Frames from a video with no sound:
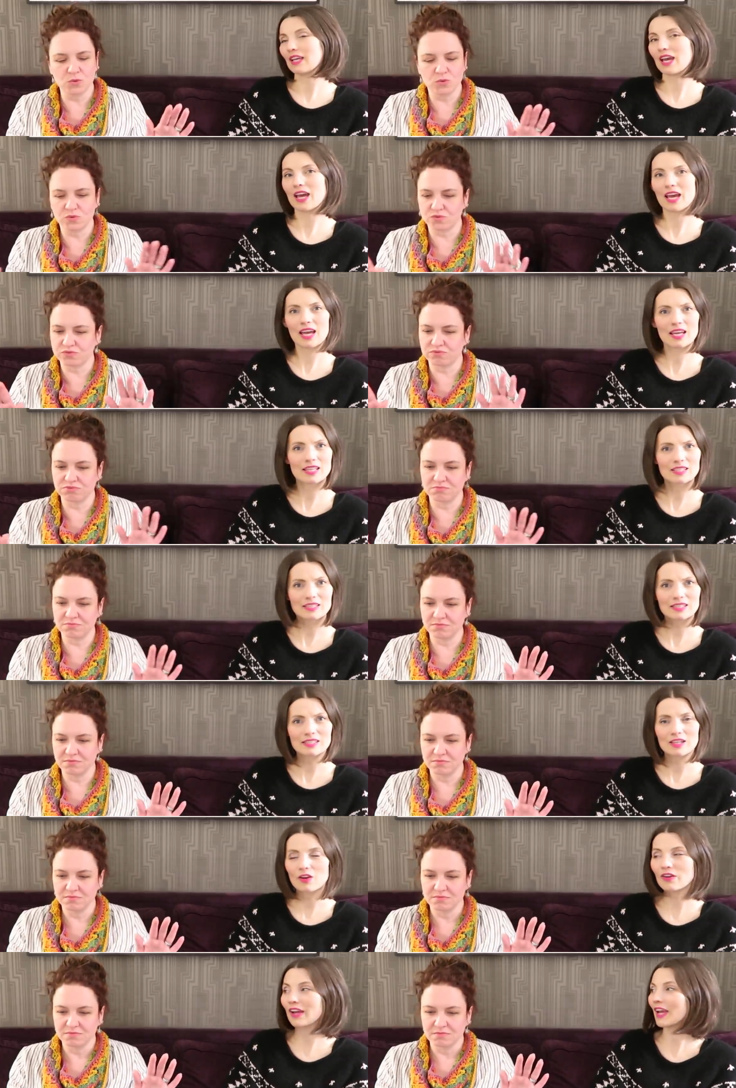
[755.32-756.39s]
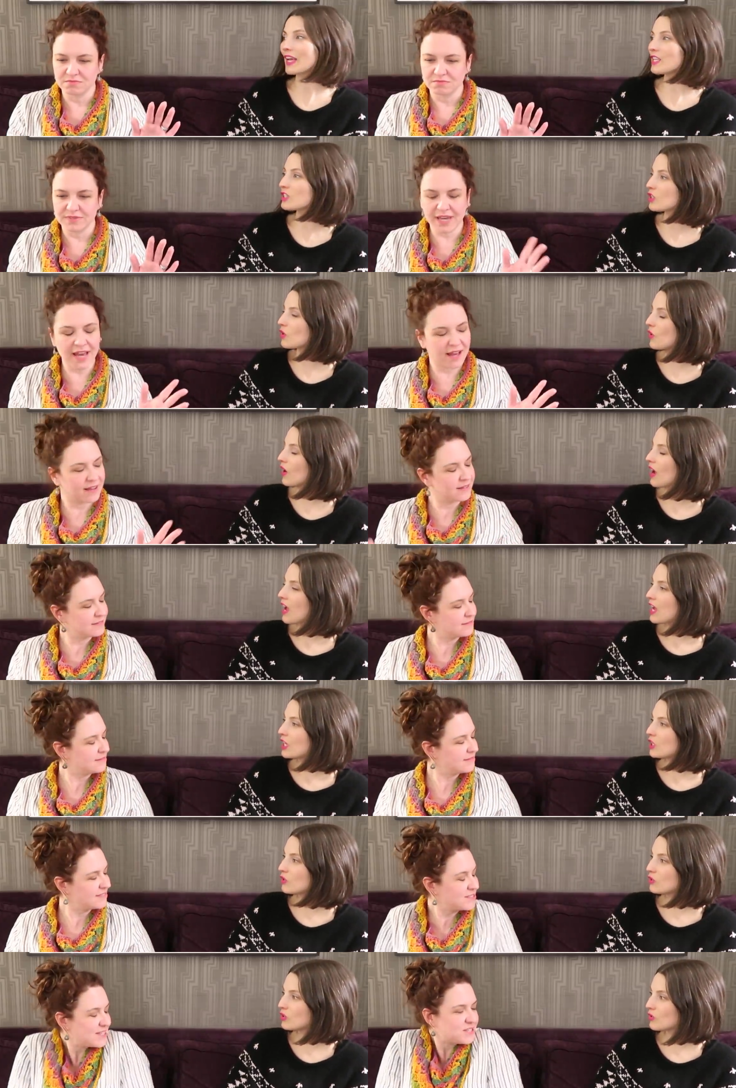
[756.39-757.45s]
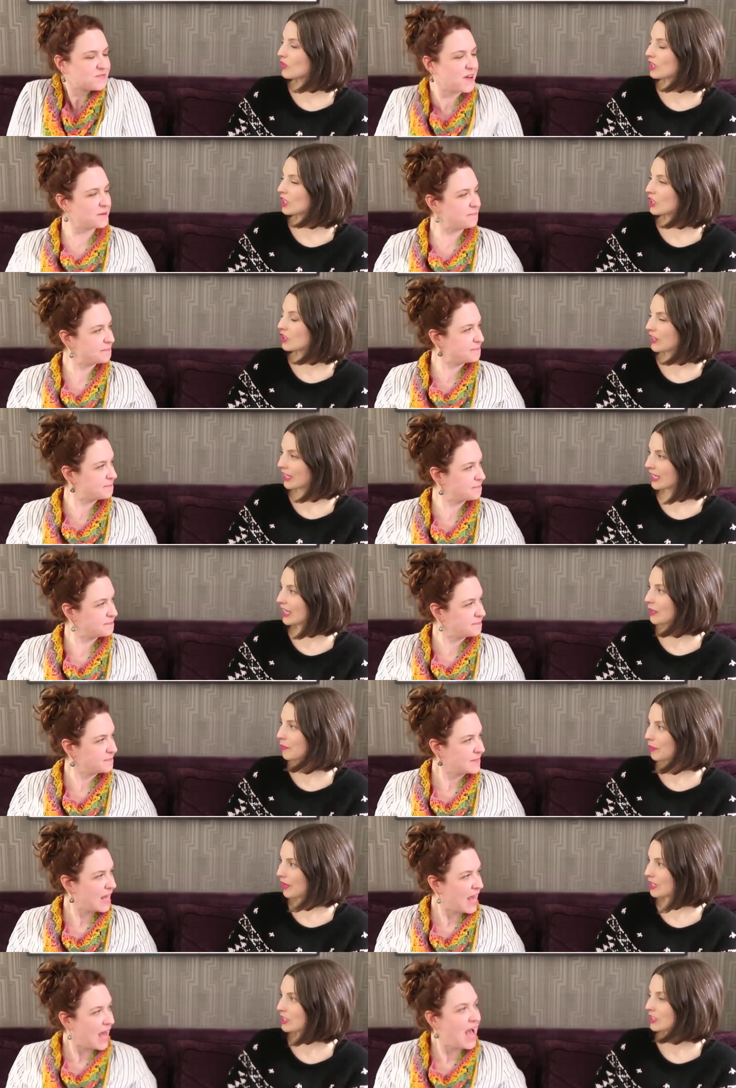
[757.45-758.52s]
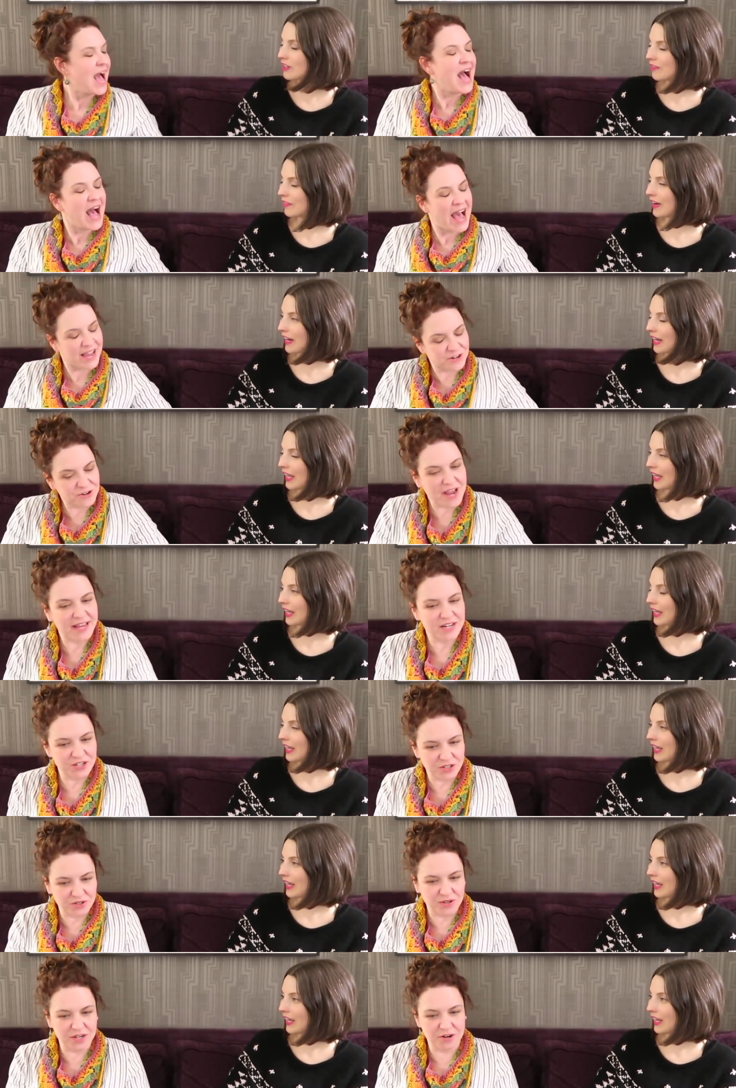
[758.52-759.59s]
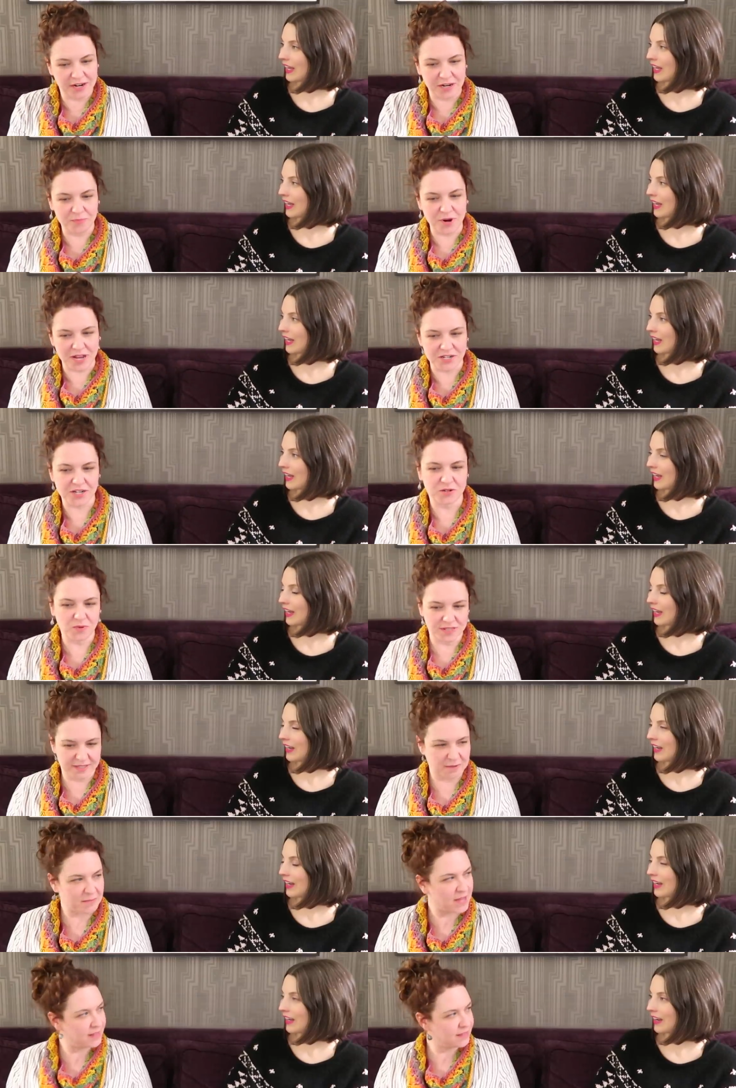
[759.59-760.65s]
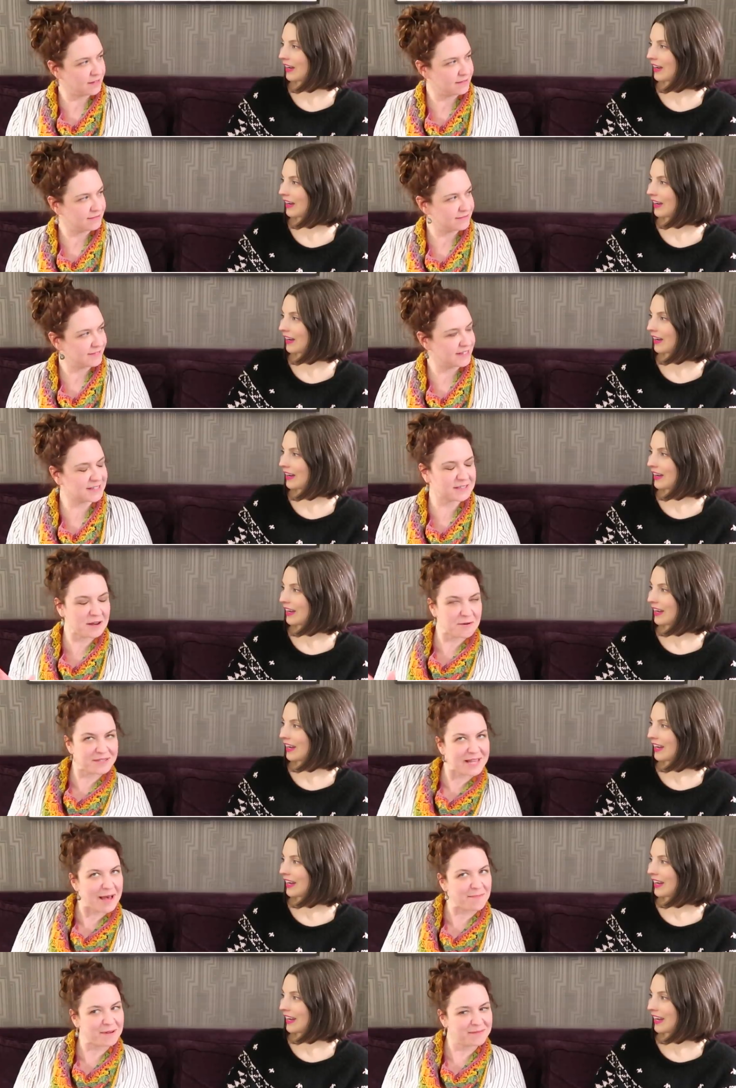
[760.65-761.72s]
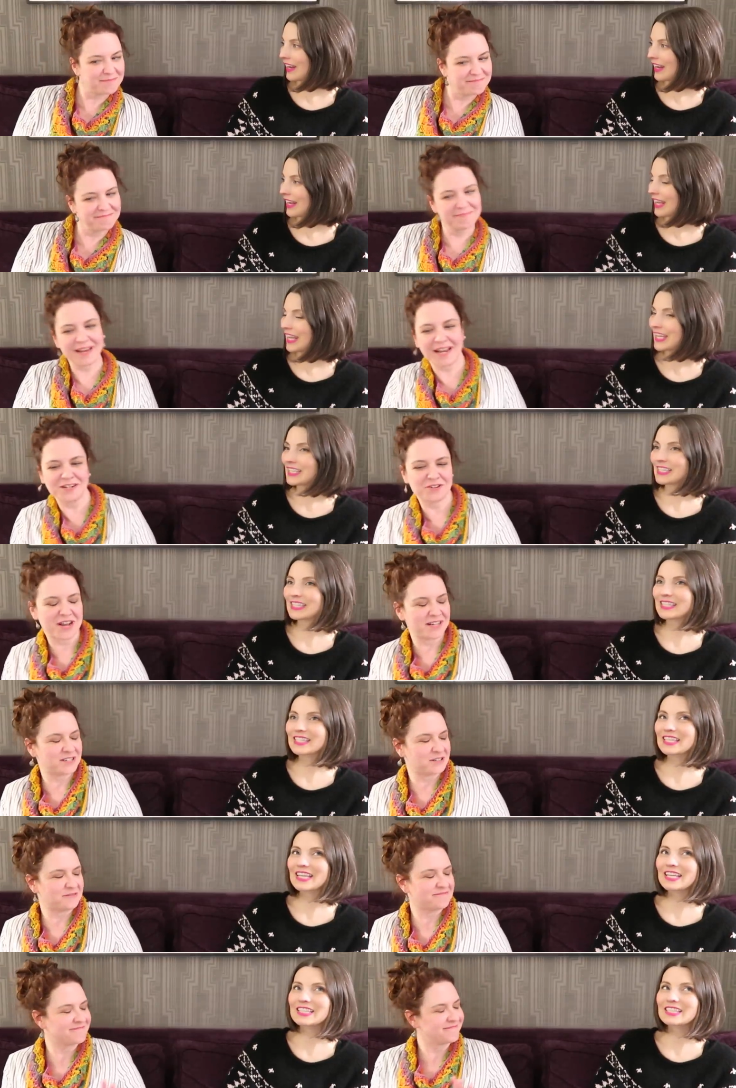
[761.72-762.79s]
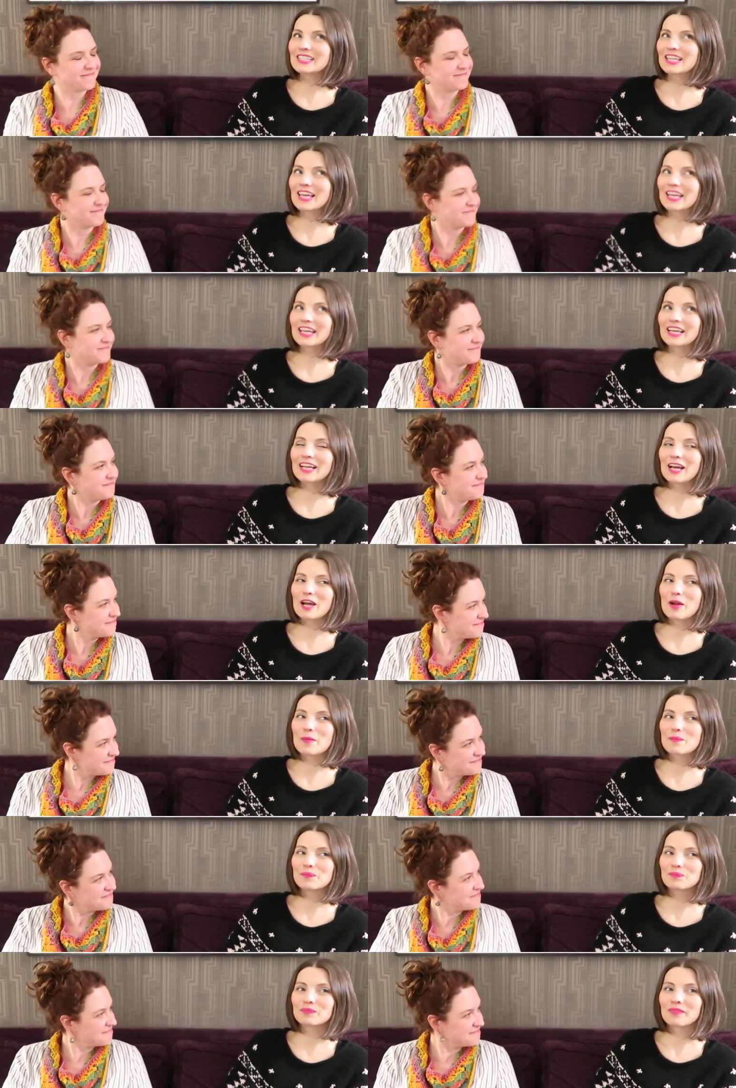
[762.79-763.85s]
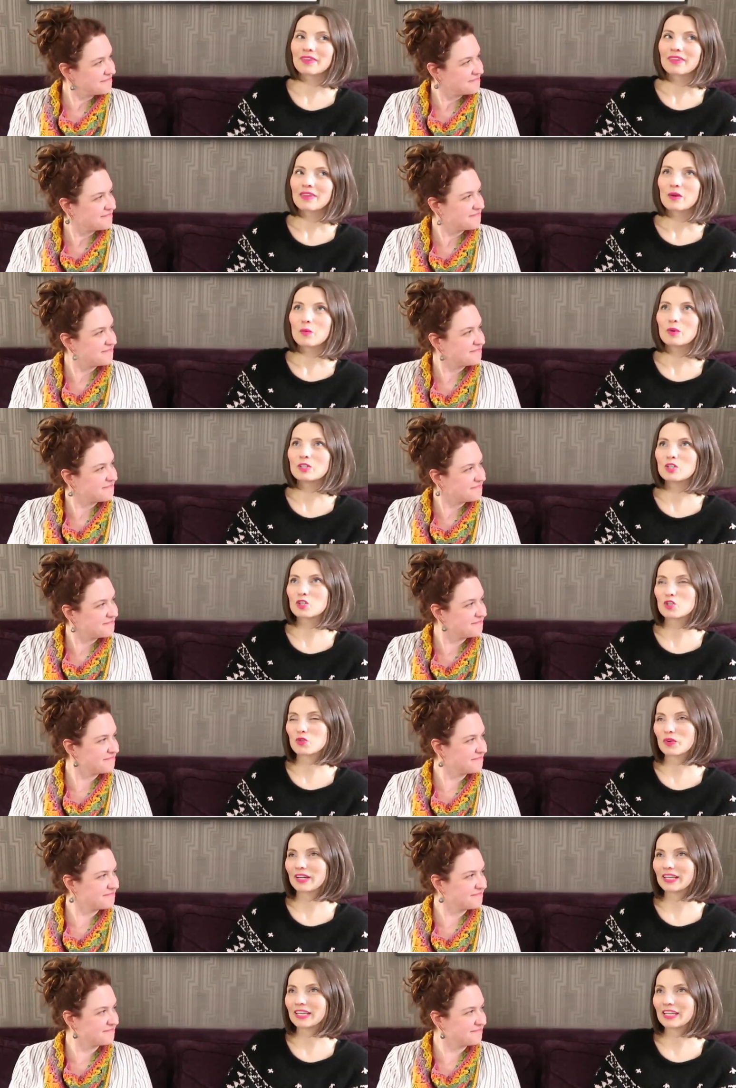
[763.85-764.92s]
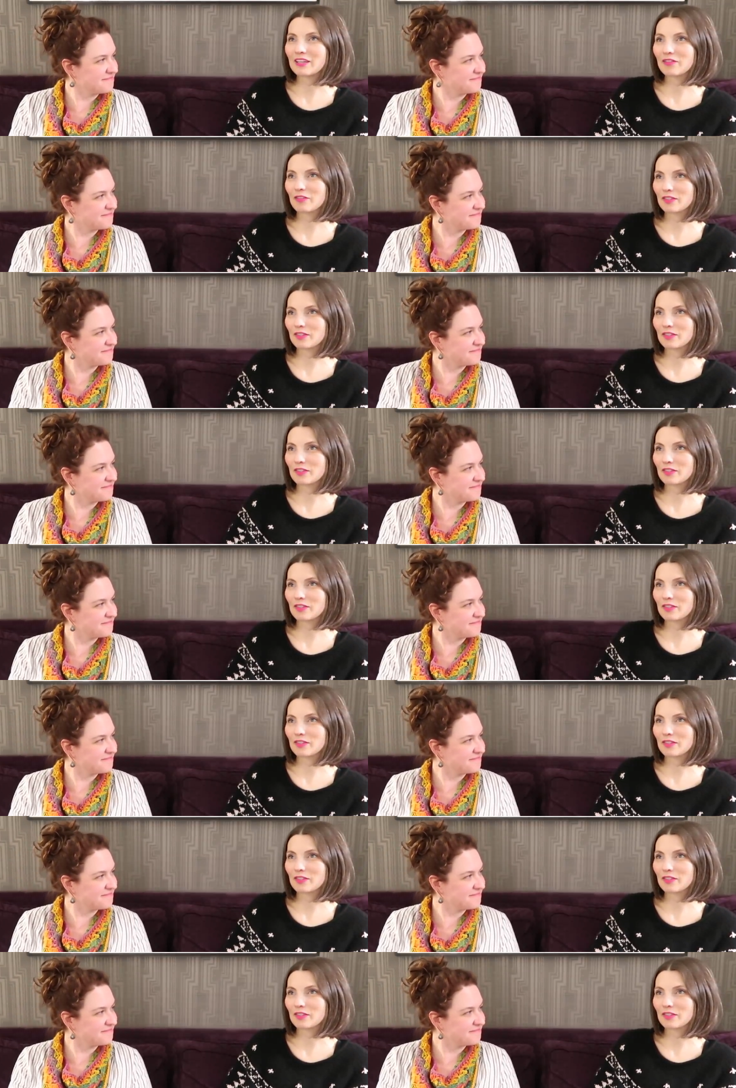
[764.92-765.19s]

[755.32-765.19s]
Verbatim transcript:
Speaker 1: Ooh.
Speaker 2: Yes. Okay. So yeah. You so do a fun. Cricut project on Friday. I try
Speaker 1: to do a Cricut project once a month. It doesn't always happen, but it's, I try to.
Speaker 2: It's like um, when you're training